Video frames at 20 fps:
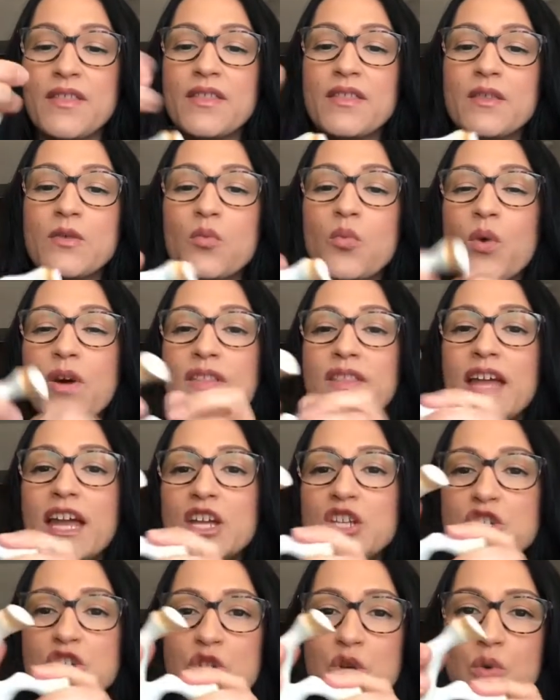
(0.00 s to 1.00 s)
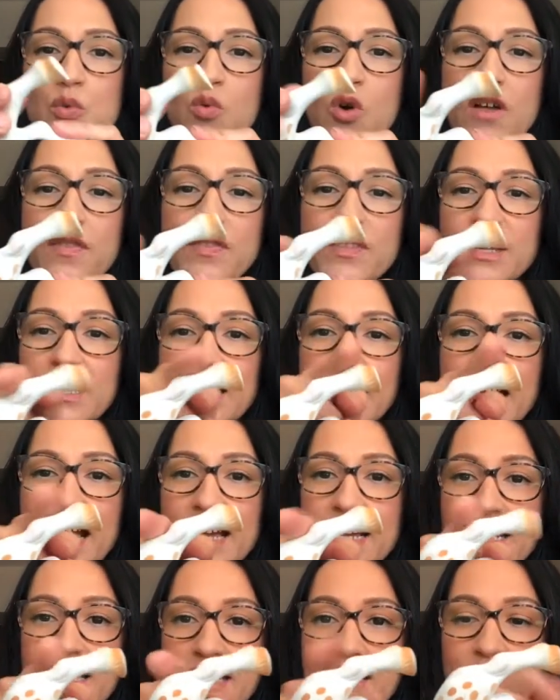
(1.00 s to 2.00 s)
when they chew on the
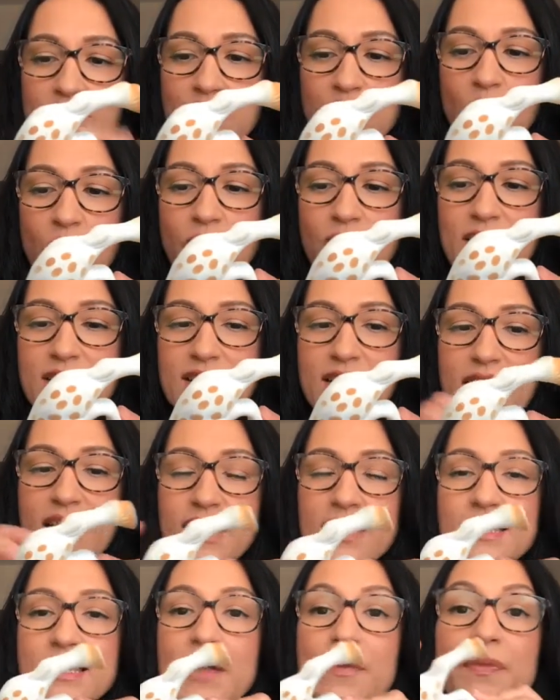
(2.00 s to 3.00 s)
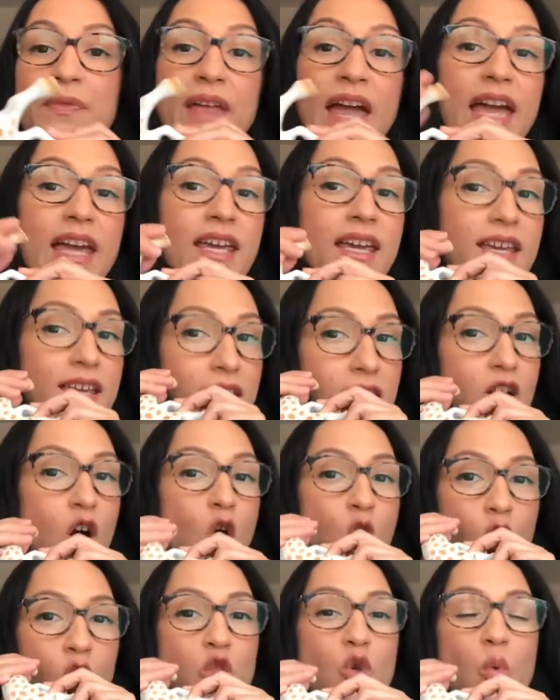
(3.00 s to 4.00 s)
legs, Sophie's legs, they can get
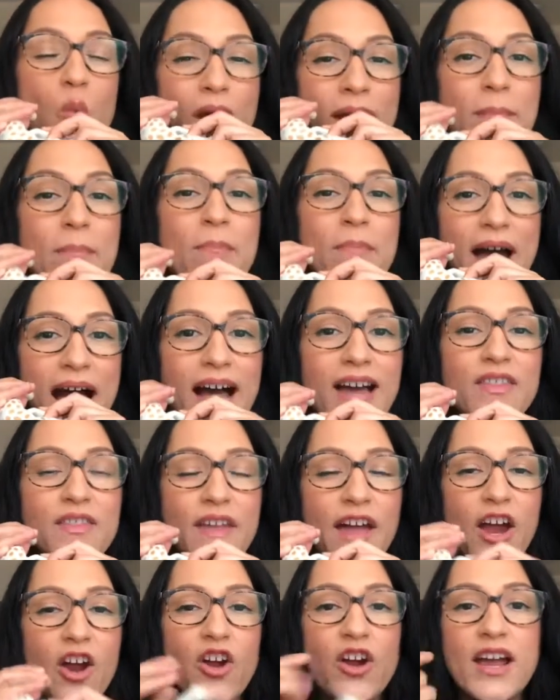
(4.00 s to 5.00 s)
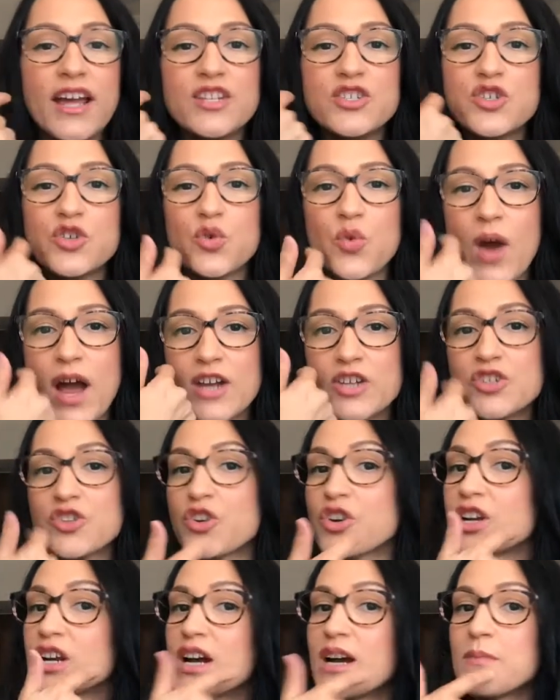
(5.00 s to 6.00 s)
all the way back there and scratch their
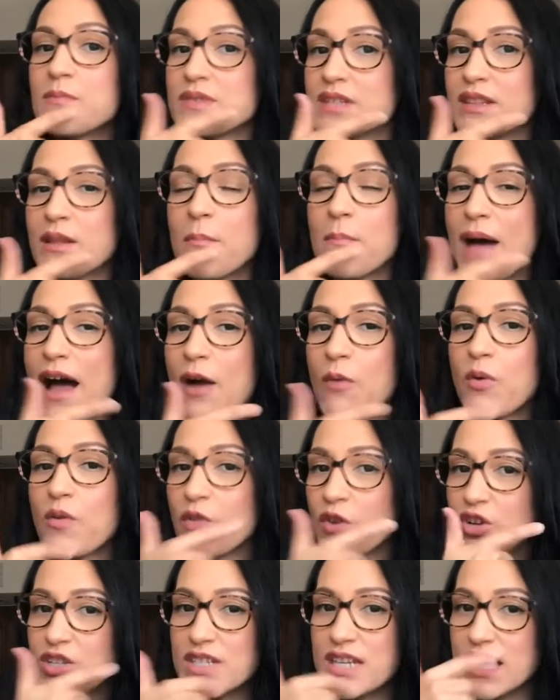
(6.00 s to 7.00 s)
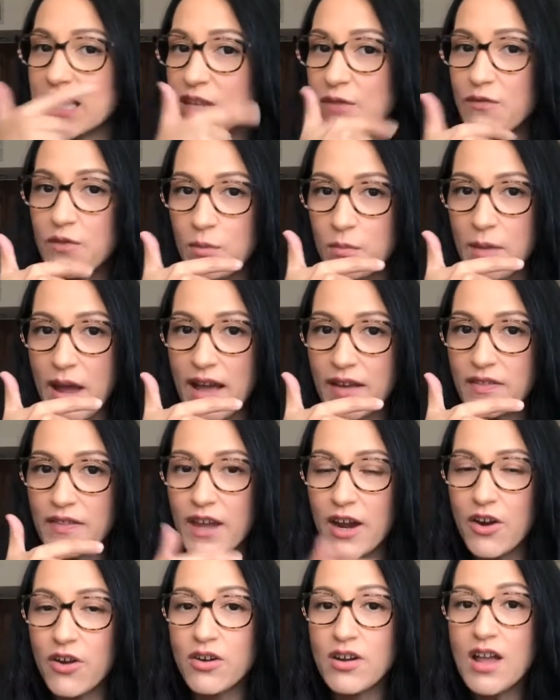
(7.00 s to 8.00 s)
gums in the back when they're teething from back
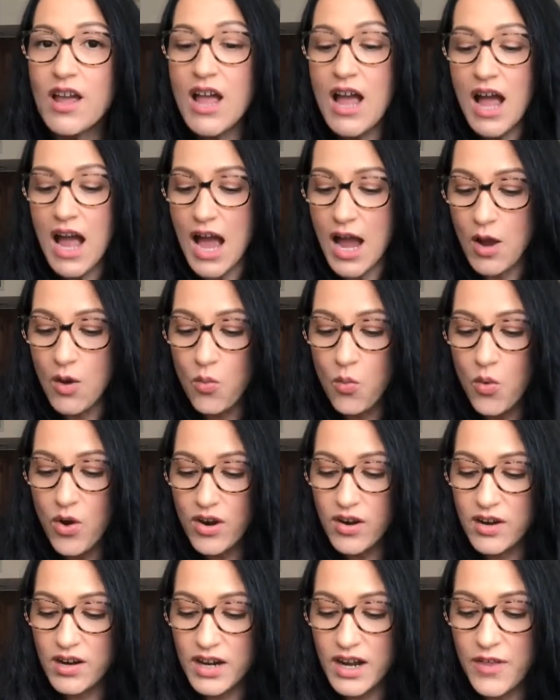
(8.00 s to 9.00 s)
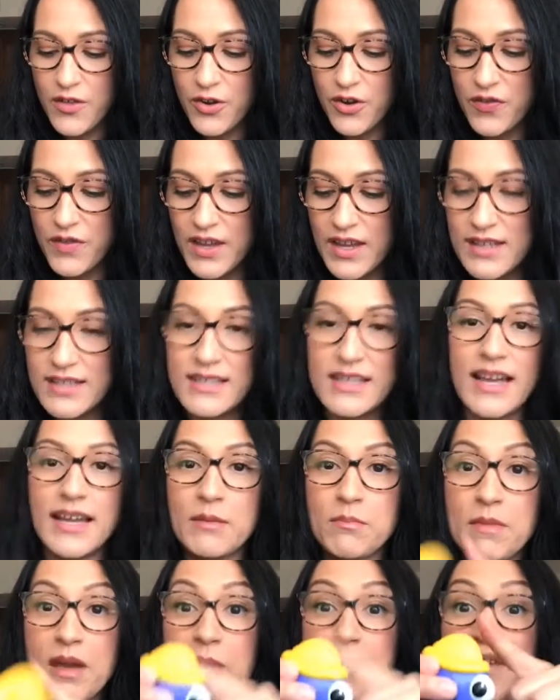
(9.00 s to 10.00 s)
there. Where other things, like
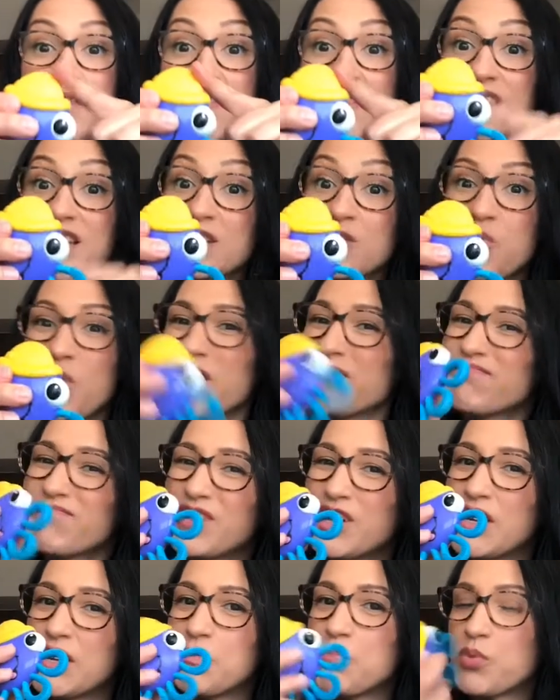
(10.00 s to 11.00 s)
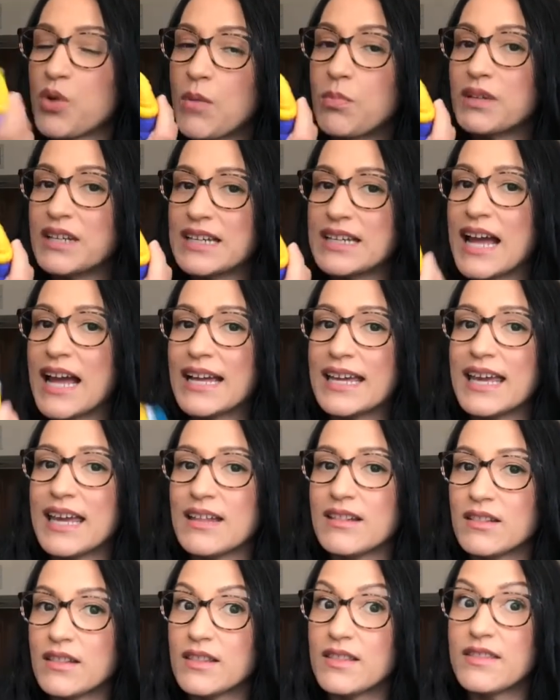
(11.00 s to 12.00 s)
maybe this one could probably not
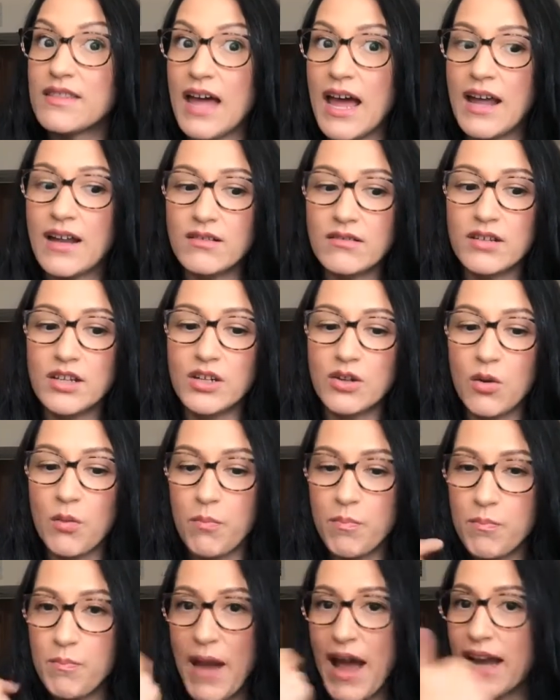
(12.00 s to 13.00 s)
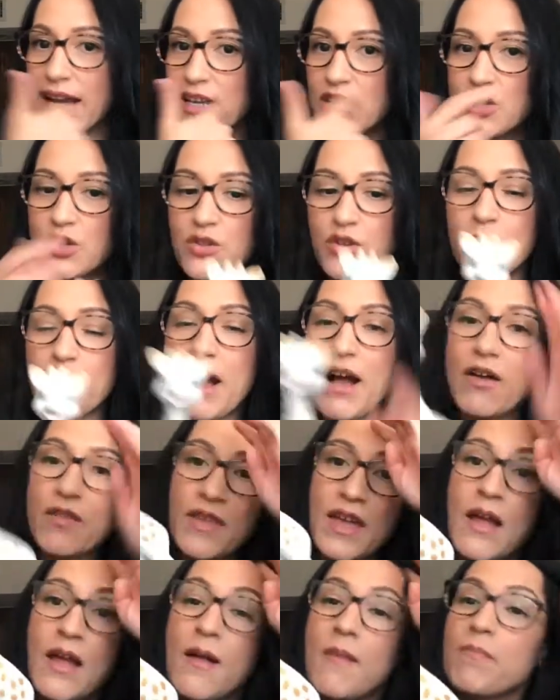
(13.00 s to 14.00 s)
get that, you know, back into their mouth.
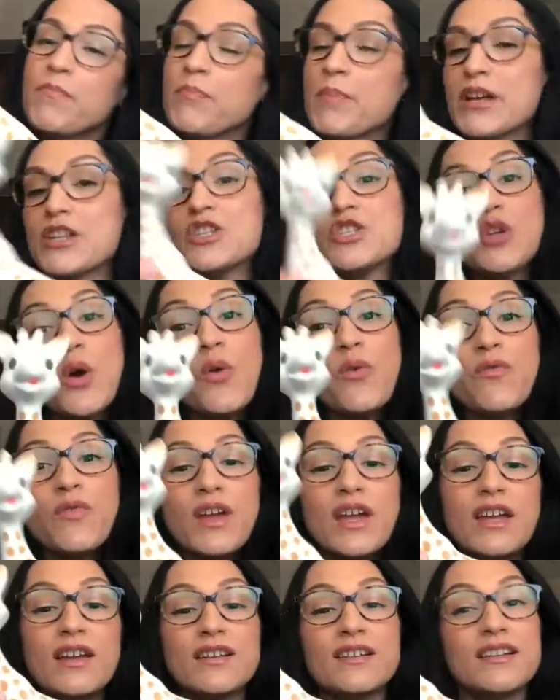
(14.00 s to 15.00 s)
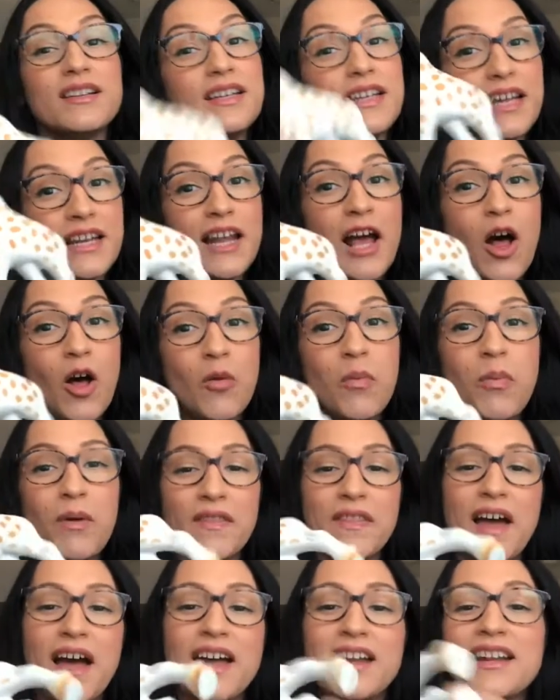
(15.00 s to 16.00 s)
But Sophie can help with
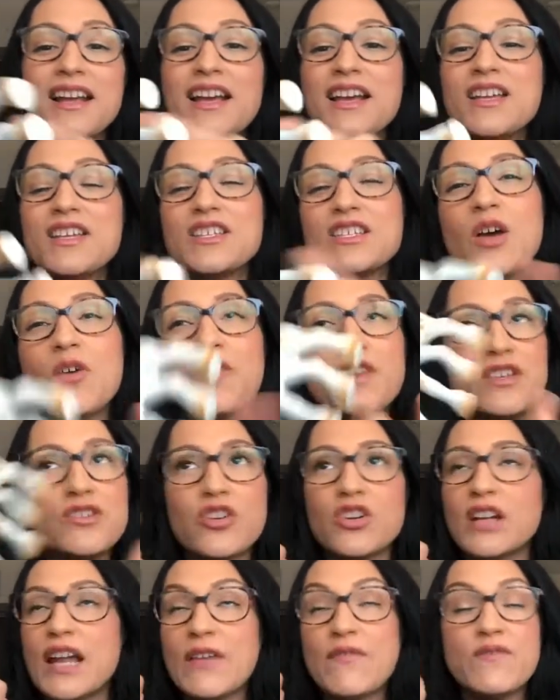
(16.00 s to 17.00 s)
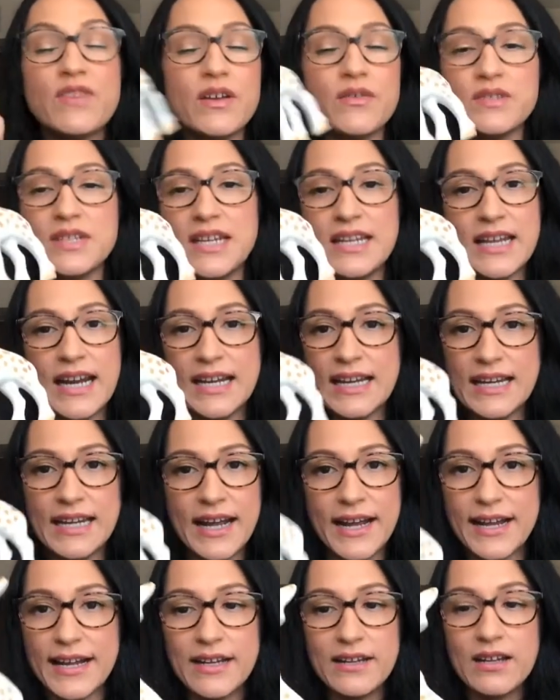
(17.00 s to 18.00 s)
that. So these are like
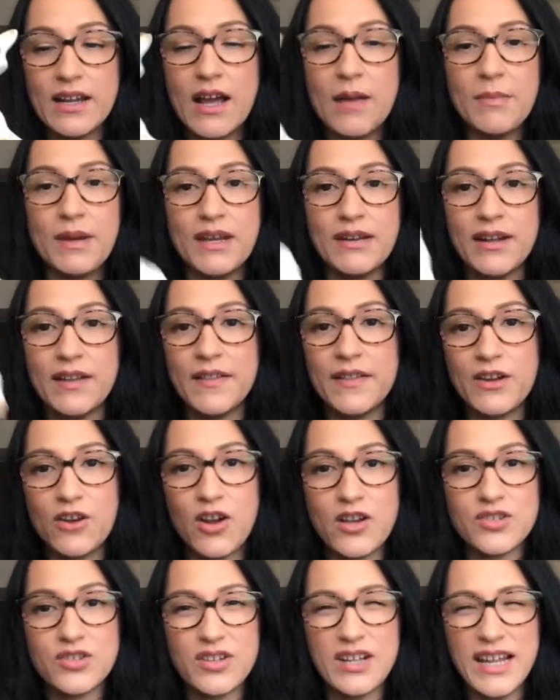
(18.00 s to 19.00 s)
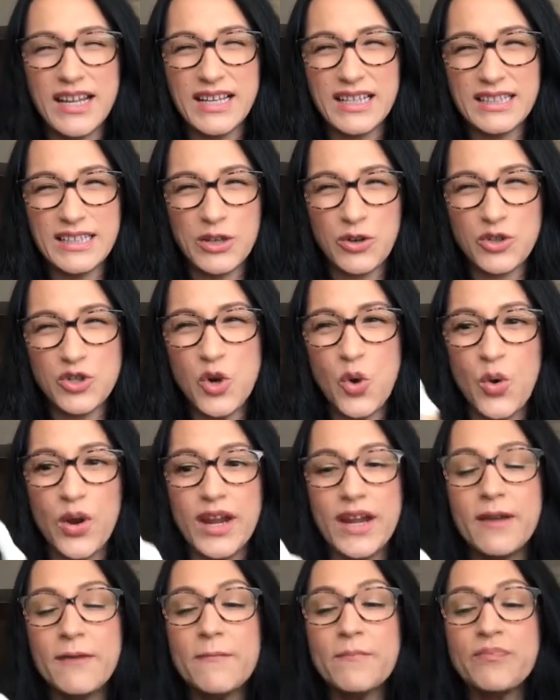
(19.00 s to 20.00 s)
$15.99. I mean, and they're also like a little
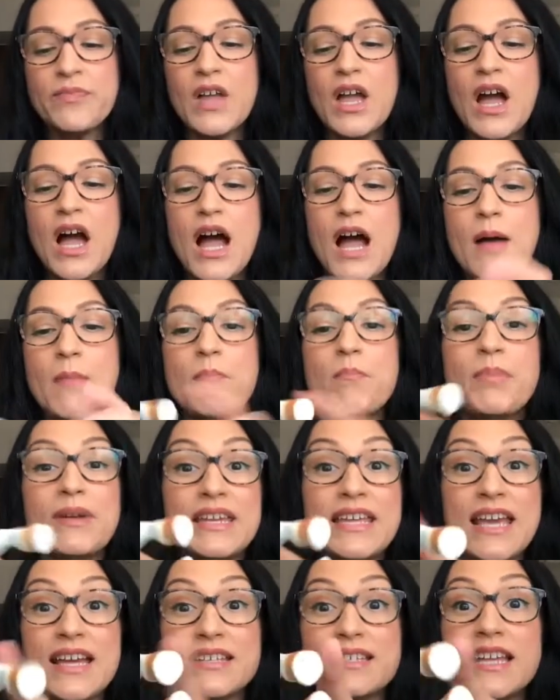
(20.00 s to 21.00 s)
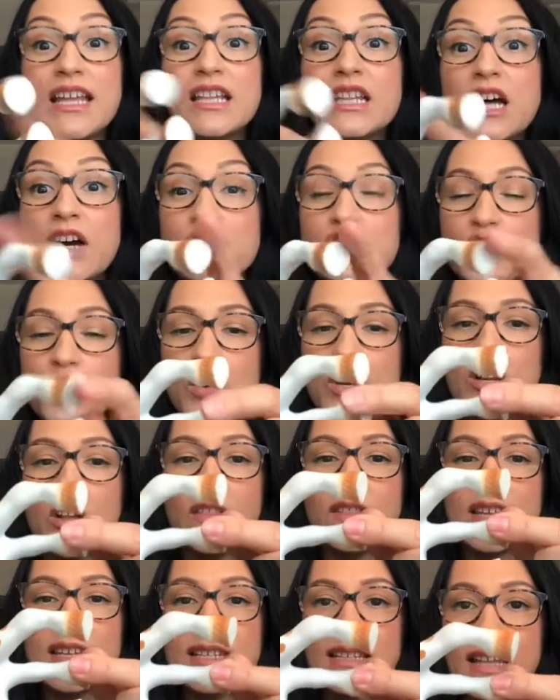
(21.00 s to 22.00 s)
toy. But yes, they love chewing on
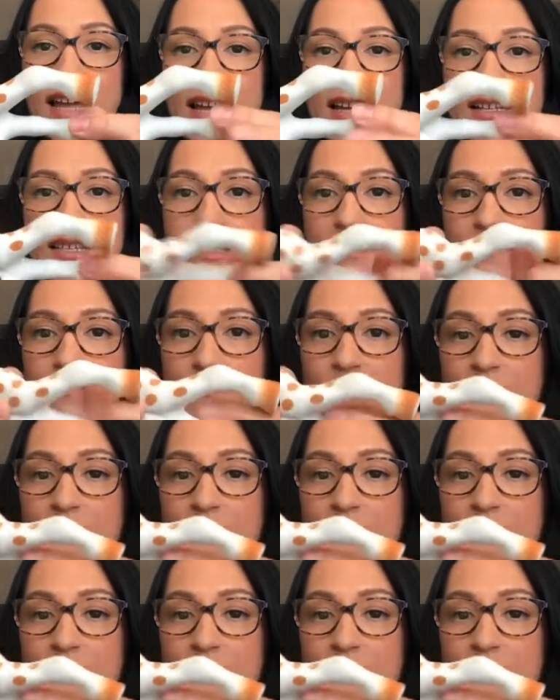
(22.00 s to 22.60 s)
these legs.